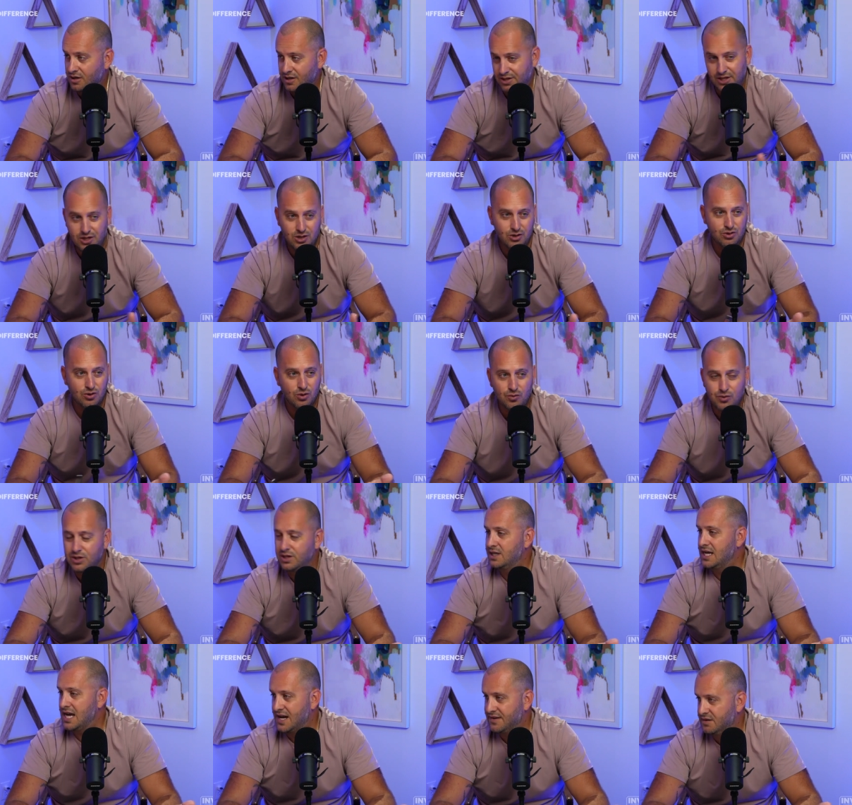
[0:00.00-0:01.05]
then you don't
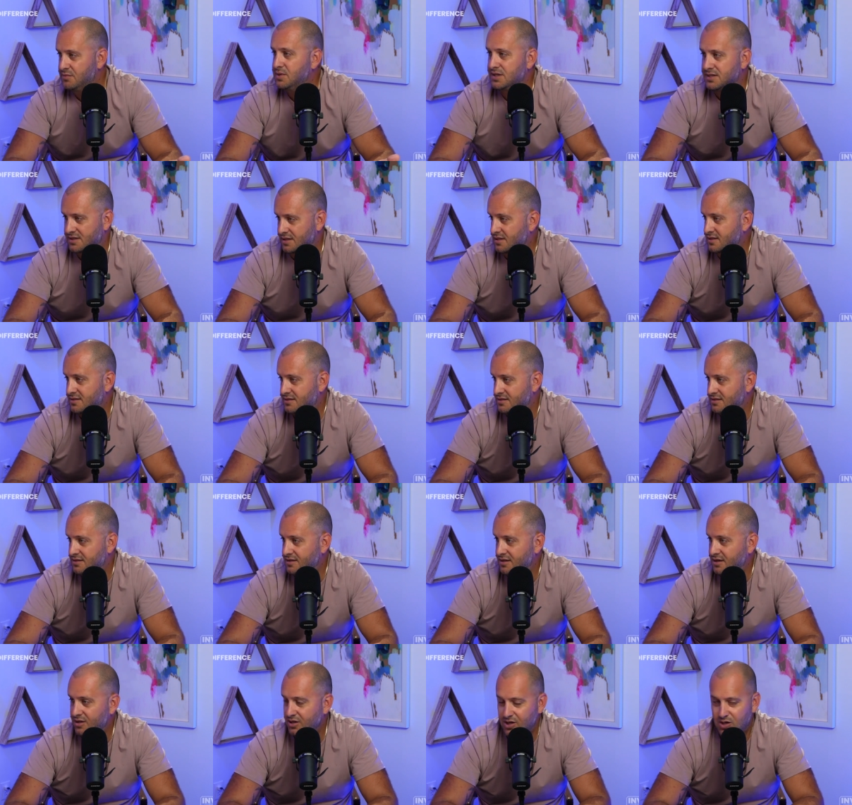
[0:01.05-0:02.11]
really have a business.
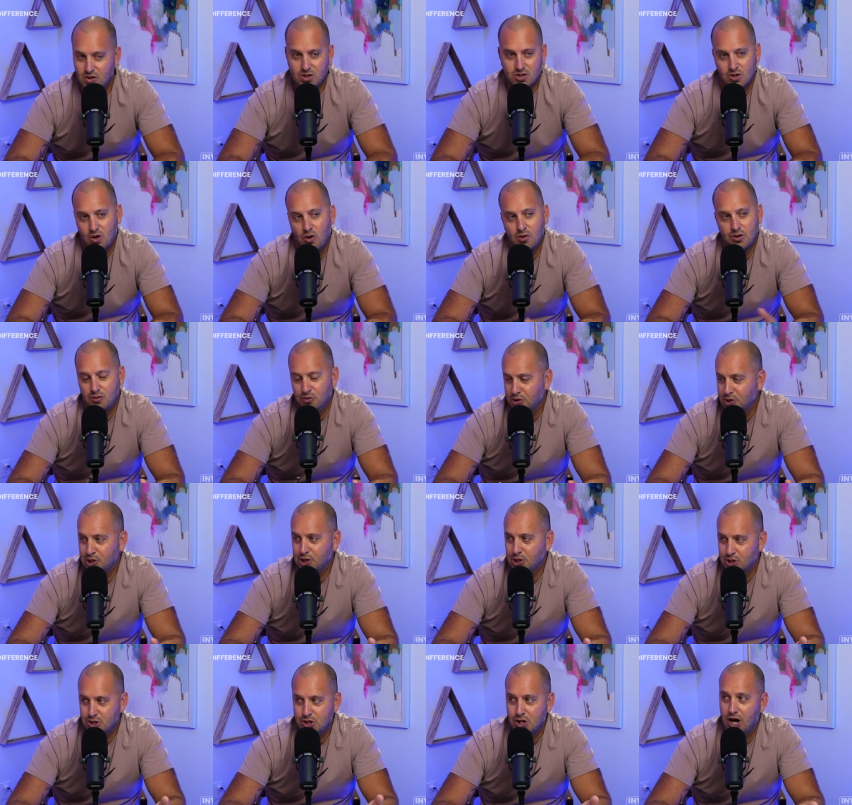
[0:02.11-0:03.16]
Yeah. You just own a really
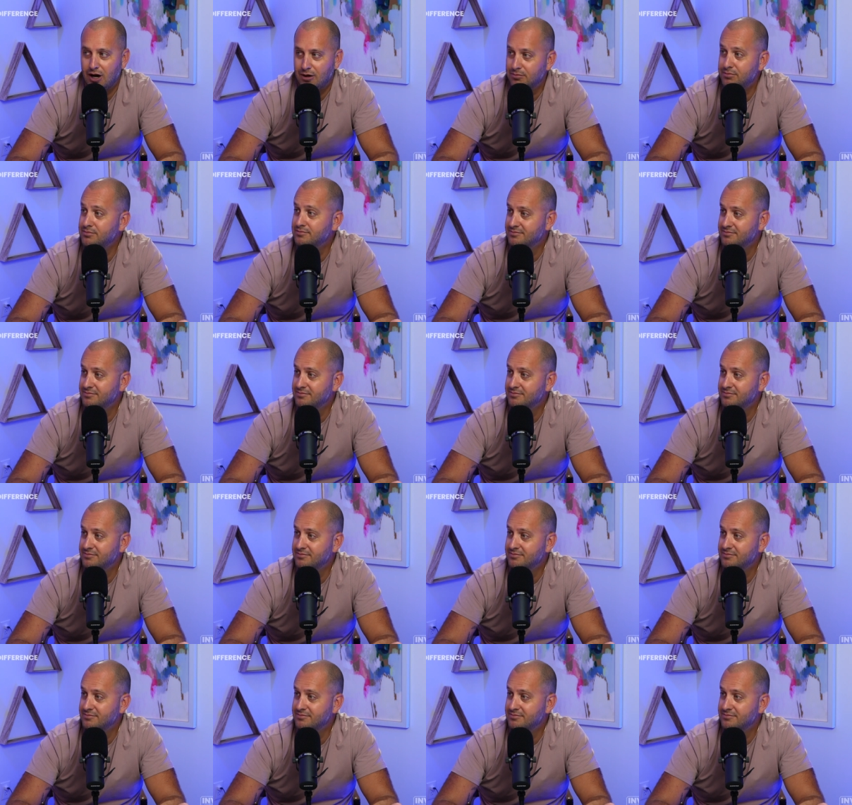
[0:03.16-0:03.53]
good 100%. job.